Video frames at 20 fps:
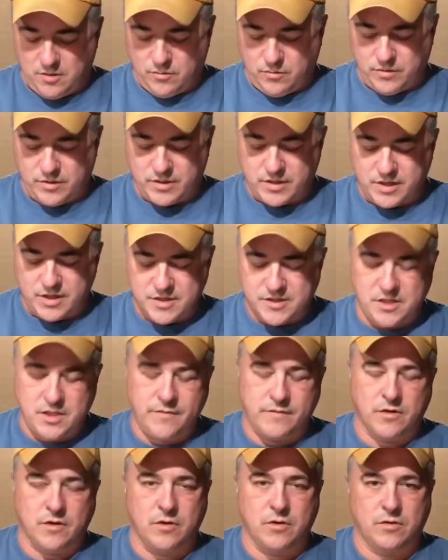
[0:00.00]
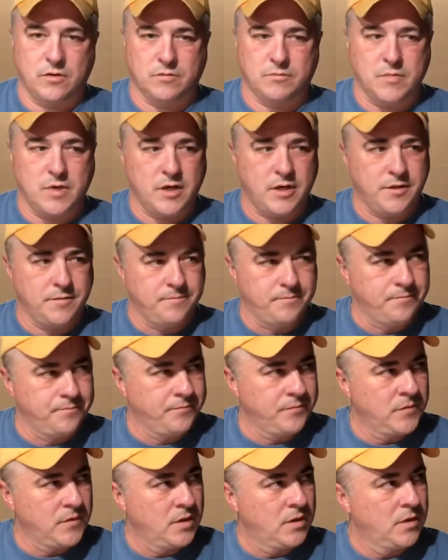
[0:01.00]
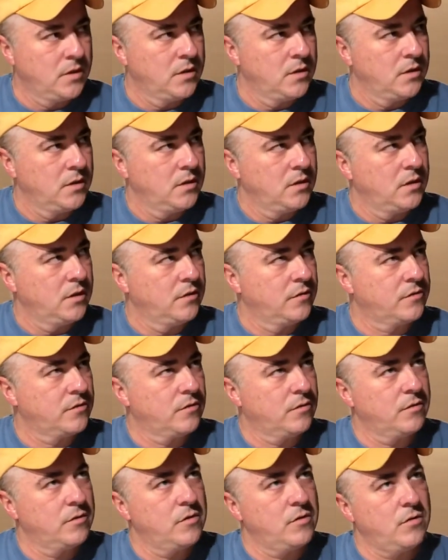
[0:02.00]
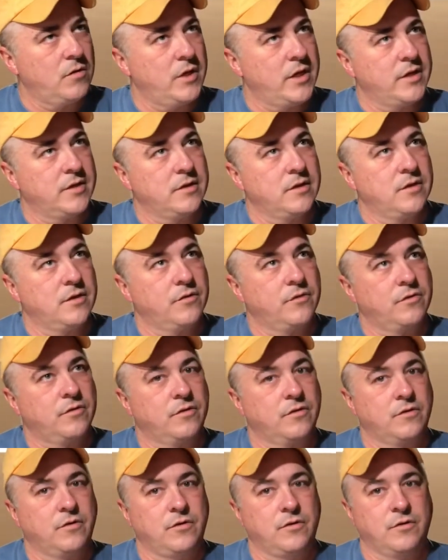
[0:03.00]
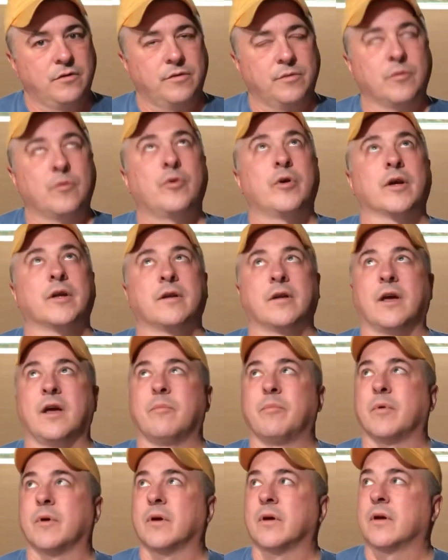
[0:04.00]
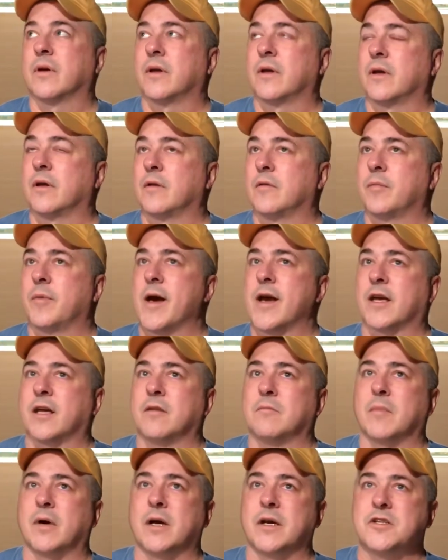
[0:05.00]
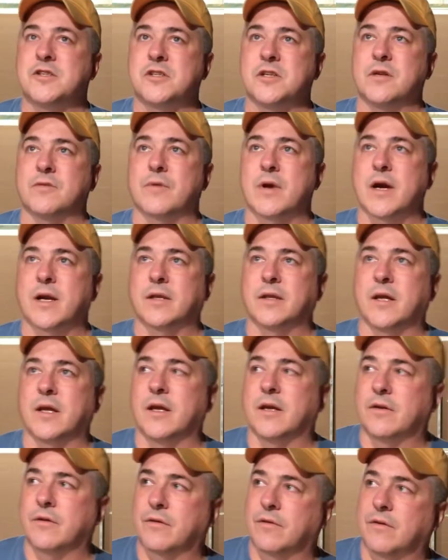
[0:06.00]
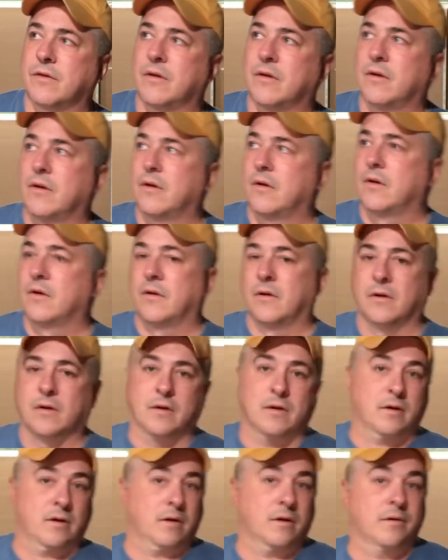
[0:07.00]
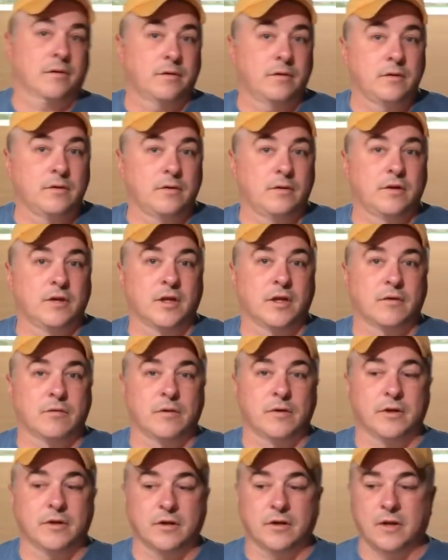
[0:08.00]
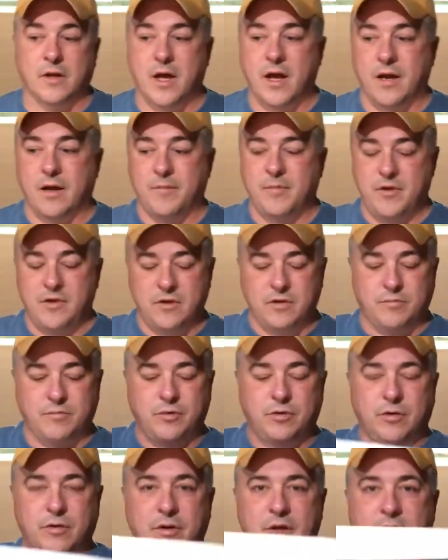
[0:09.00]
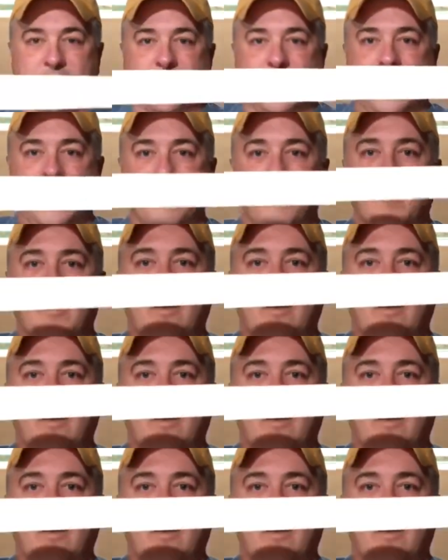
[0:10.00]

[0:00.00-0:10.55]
with a nice even coat of mud. And so the whole idea is just to do some quick taping. And back in my sheetrock days, you get really good at it. I mean, you can pull that tape